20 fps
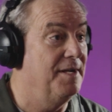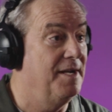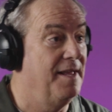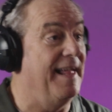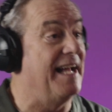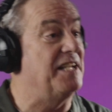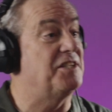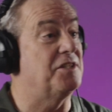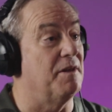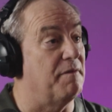
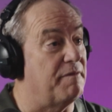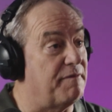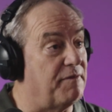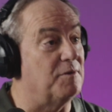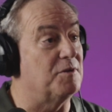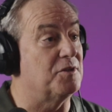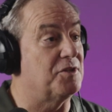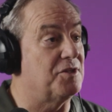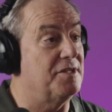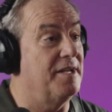That's the
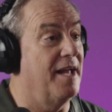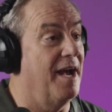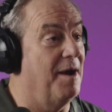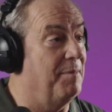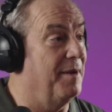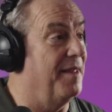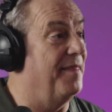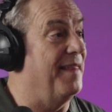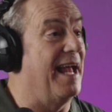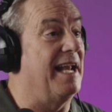first
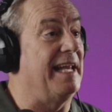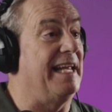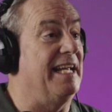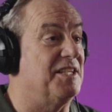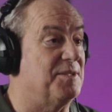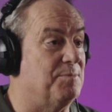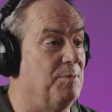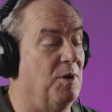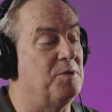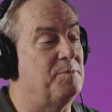step, and that
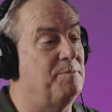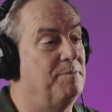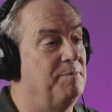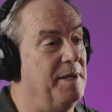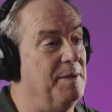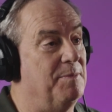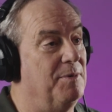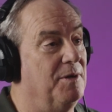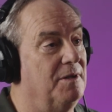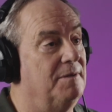gets most
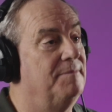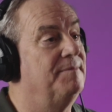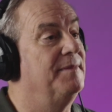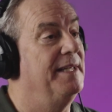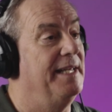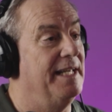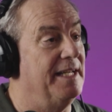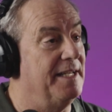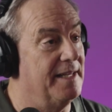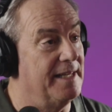people
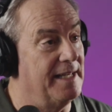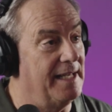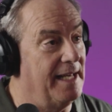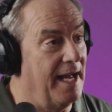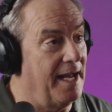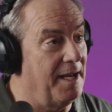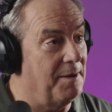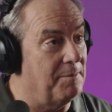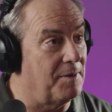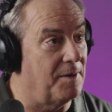into the
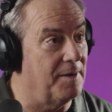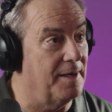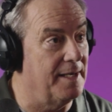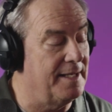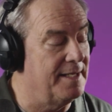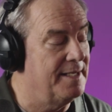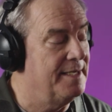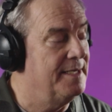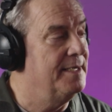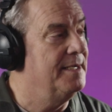game. All
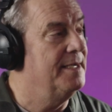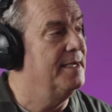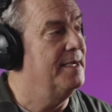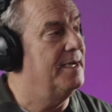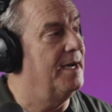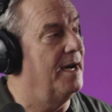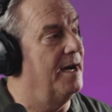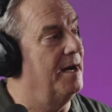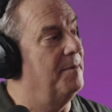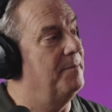right.
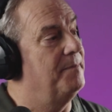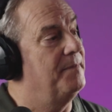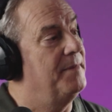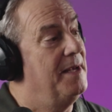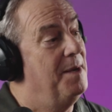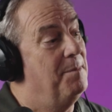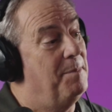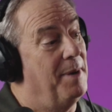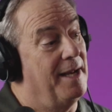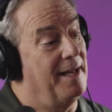
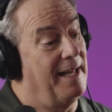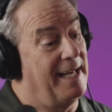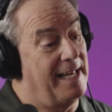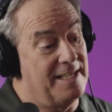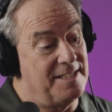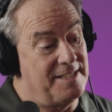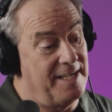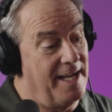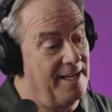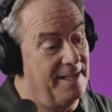But like I
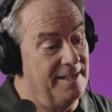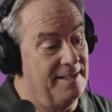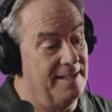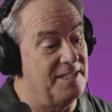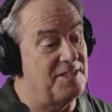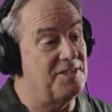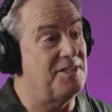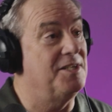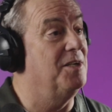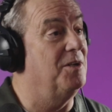said,
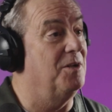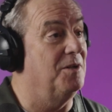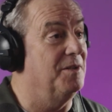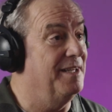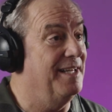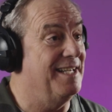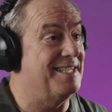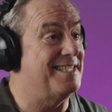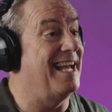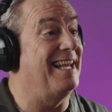it's
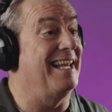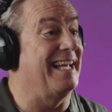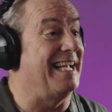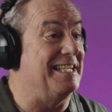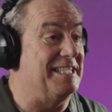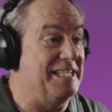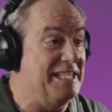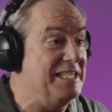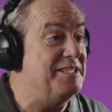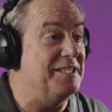not like
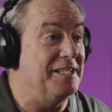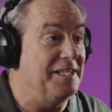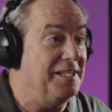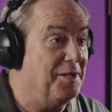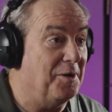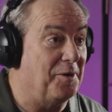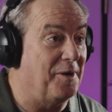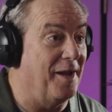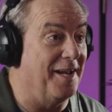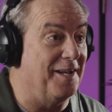it's easy,
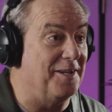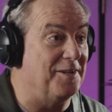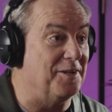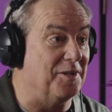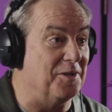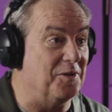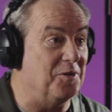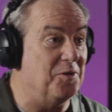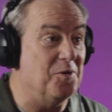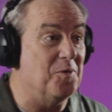okay,
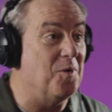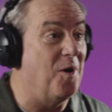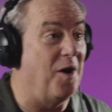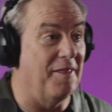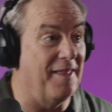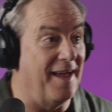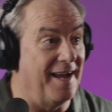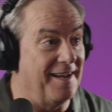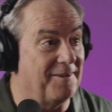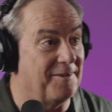to do all
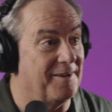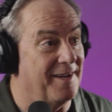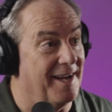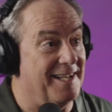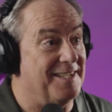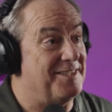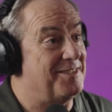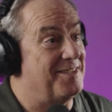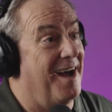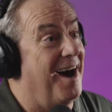that. Okay,
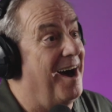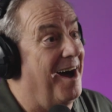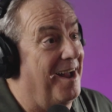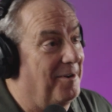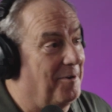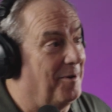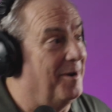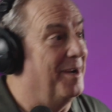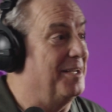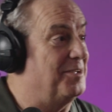it's not.
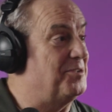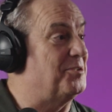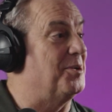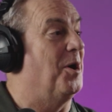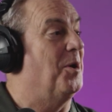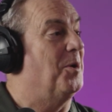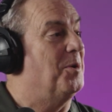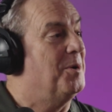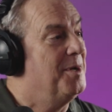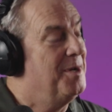All right.
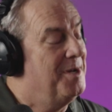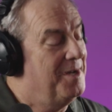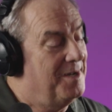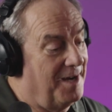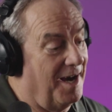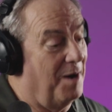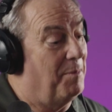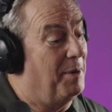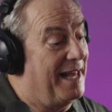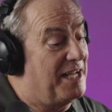So,
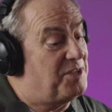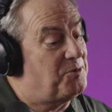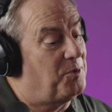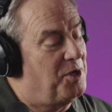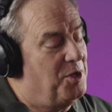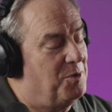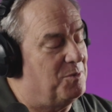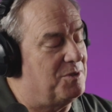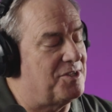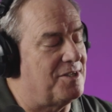but that's where
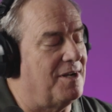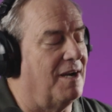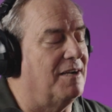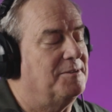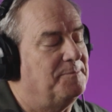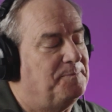you would start.